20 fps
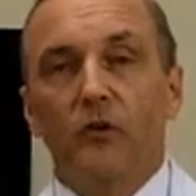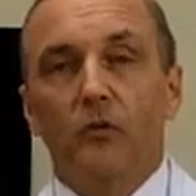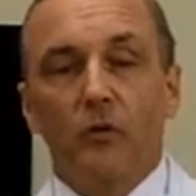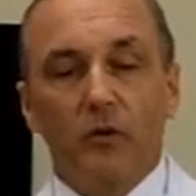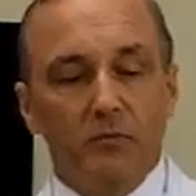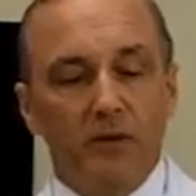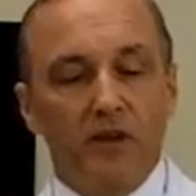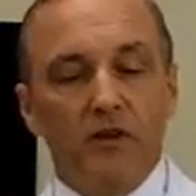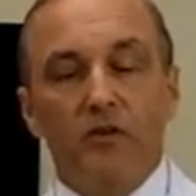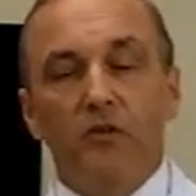We
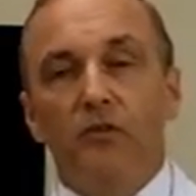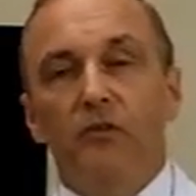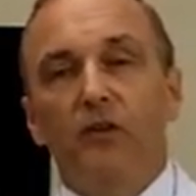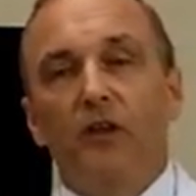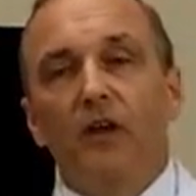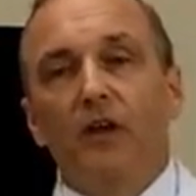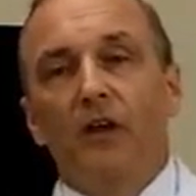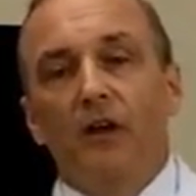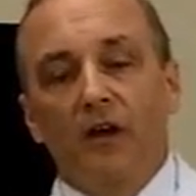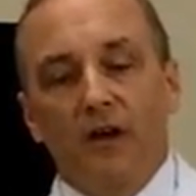may use
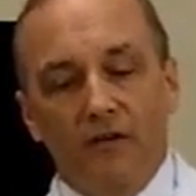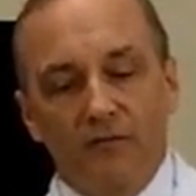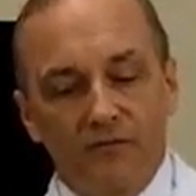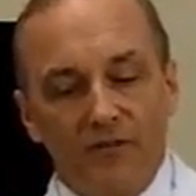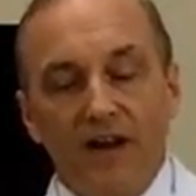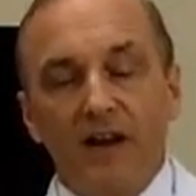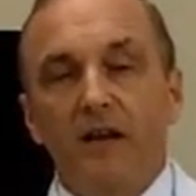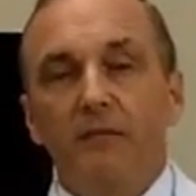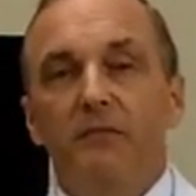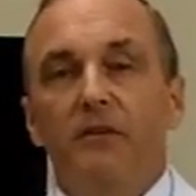
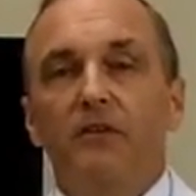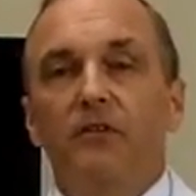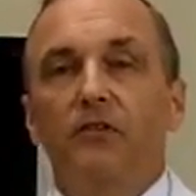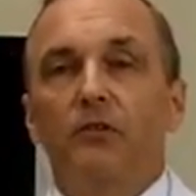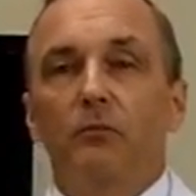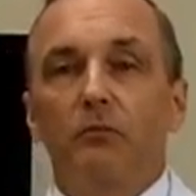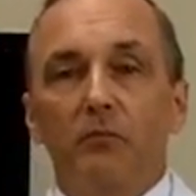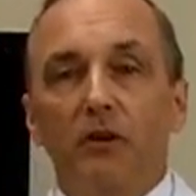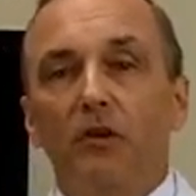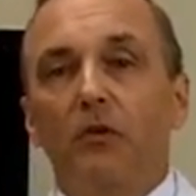
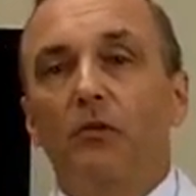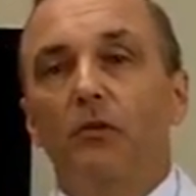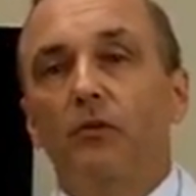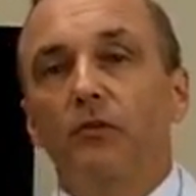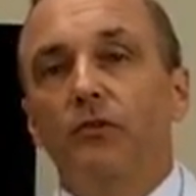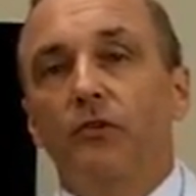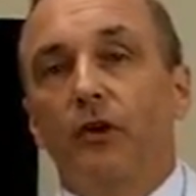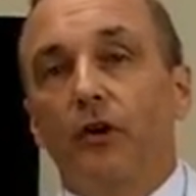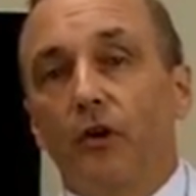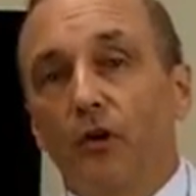vitamins,
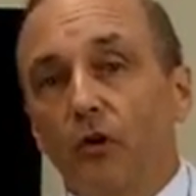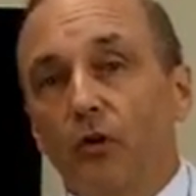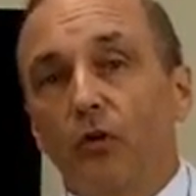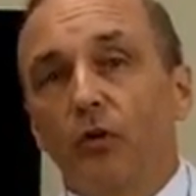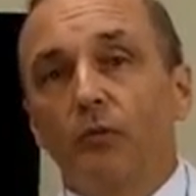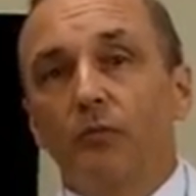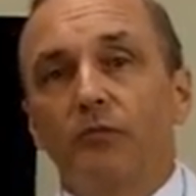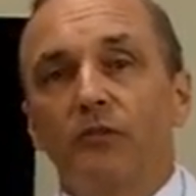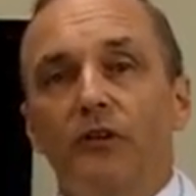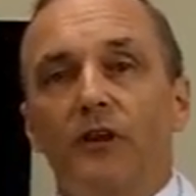minerals,
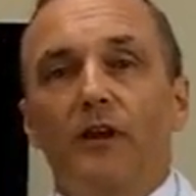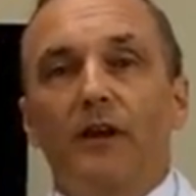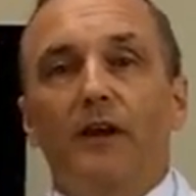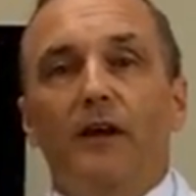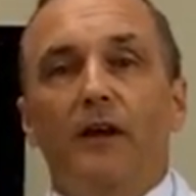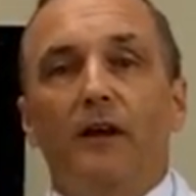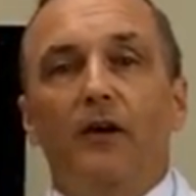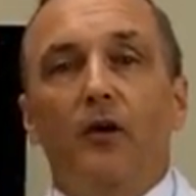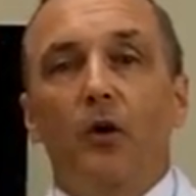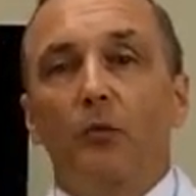herbs,
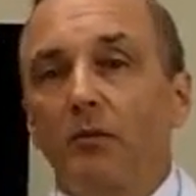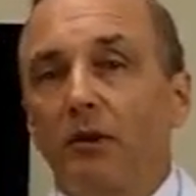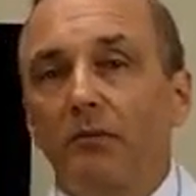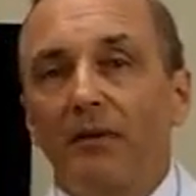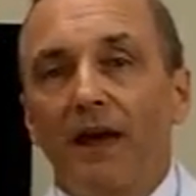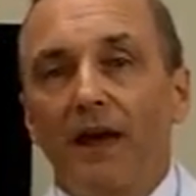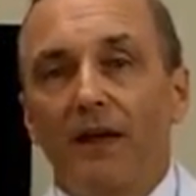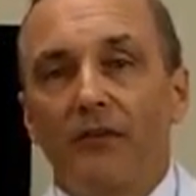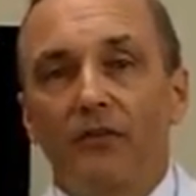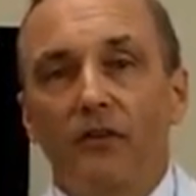
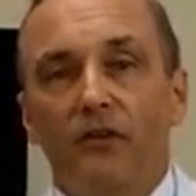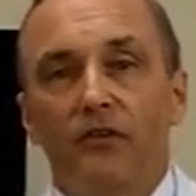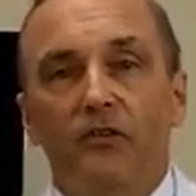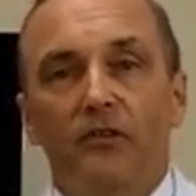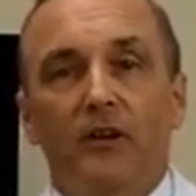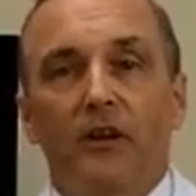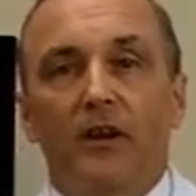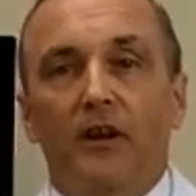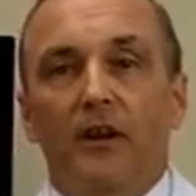homeopathics,